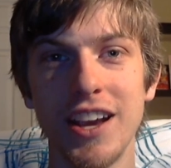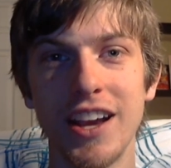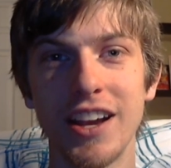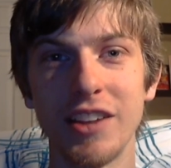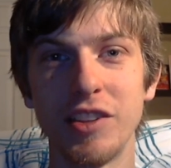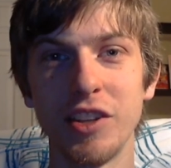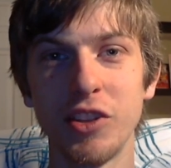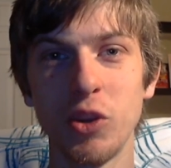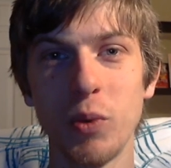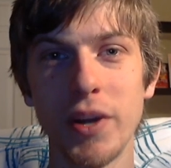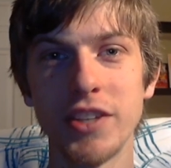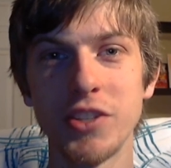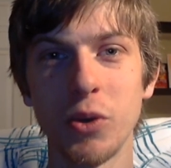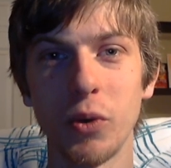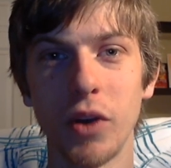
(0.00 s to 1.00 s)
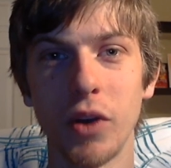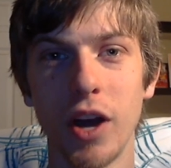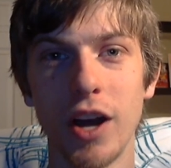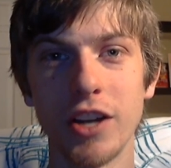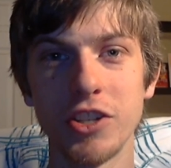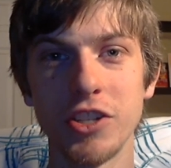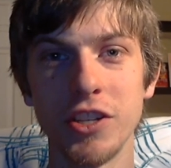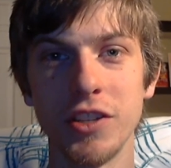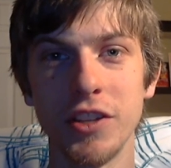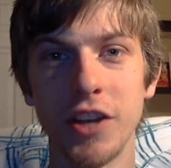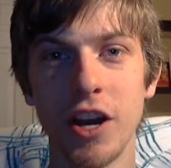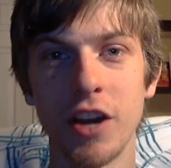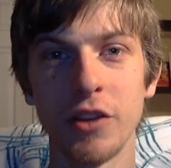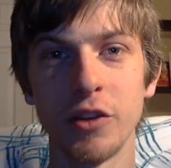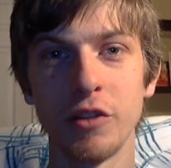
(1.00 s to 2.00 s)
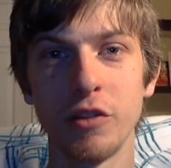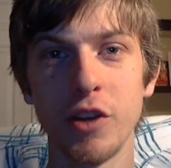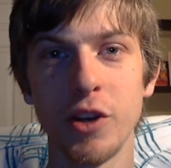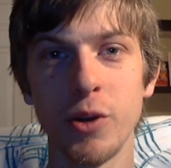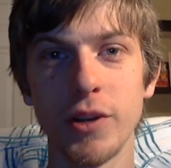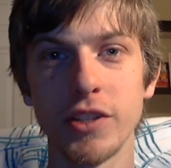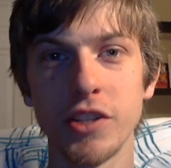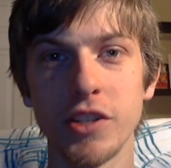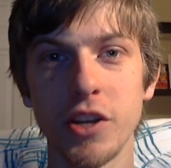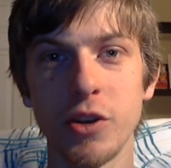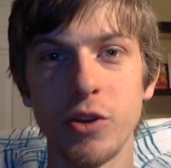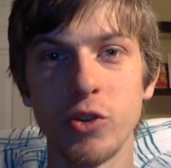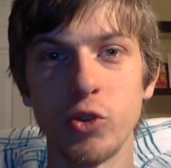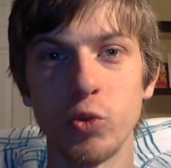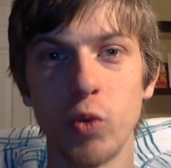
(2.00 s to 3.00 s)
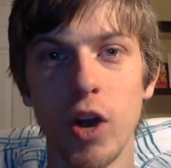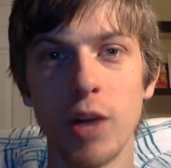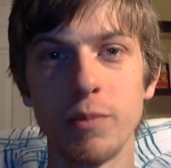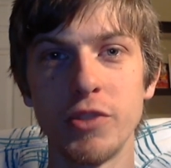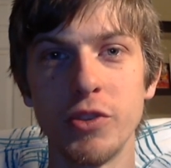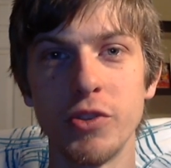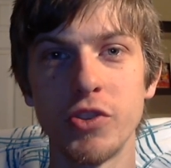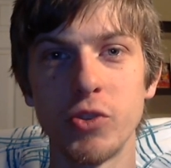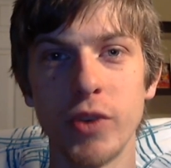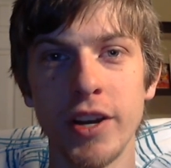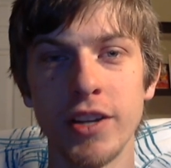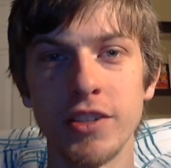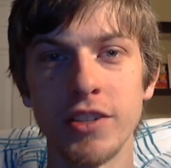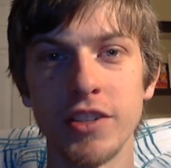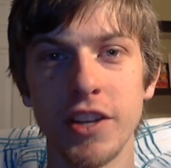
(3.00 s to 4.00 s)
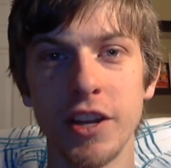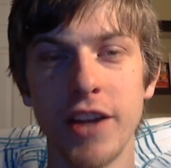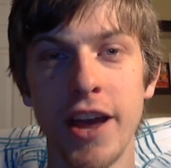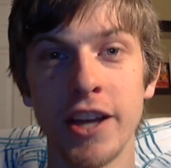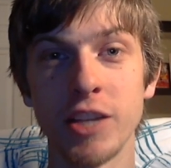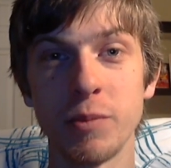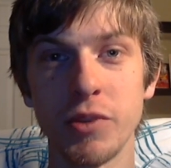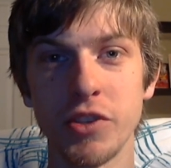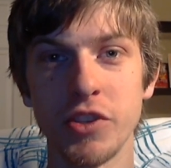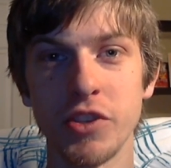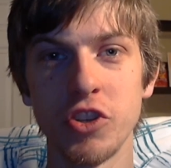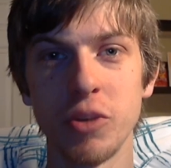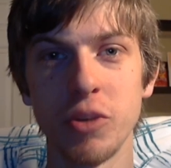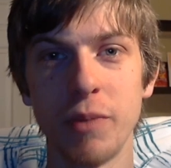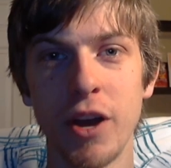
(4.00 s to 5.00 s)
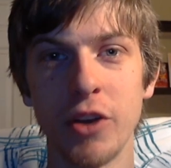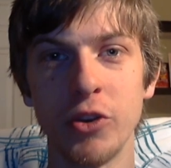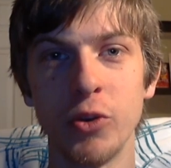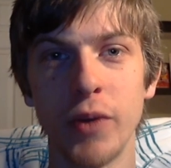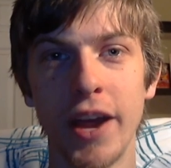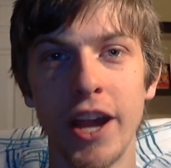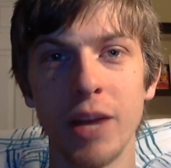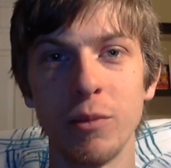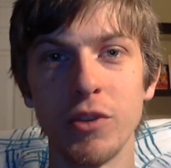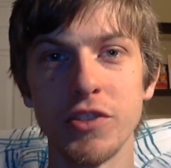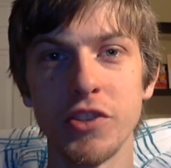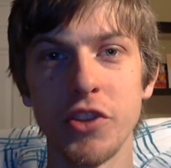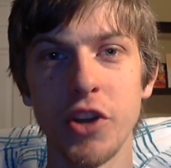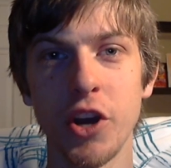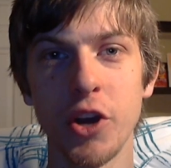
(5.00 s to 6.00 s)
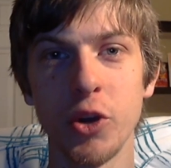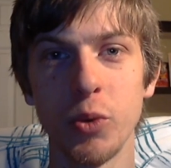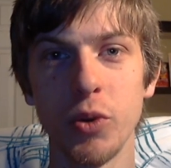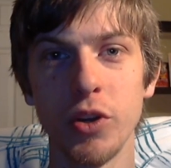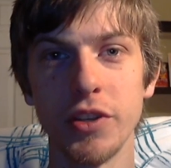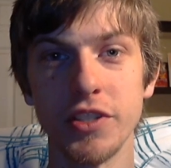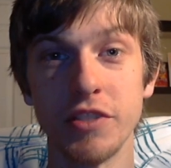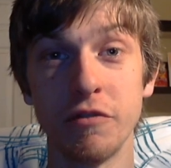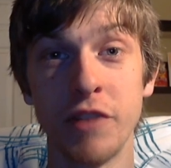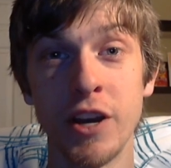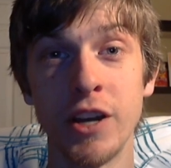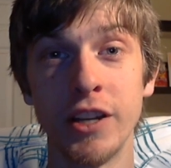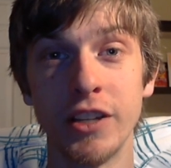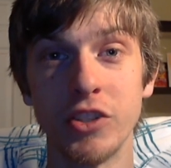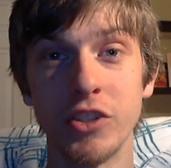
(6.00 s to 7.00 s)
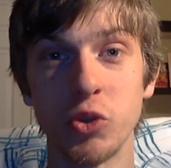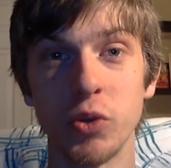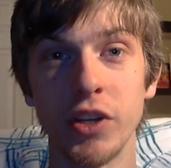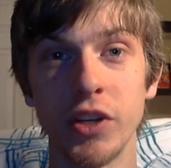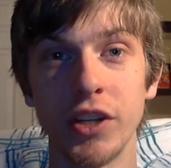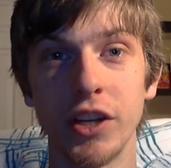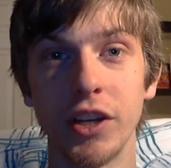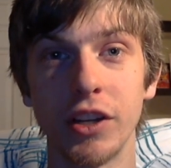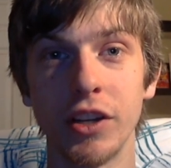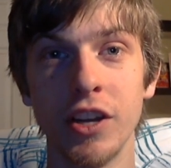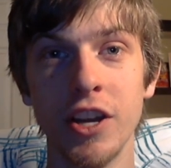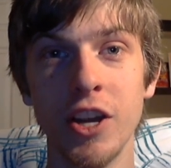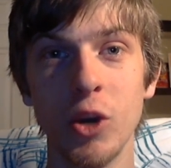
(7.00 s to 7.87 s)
And I think the way Togashi, the author of Hunter x Hunter, drops you straight into exposition about new animals in the Hunter world is very intriguing.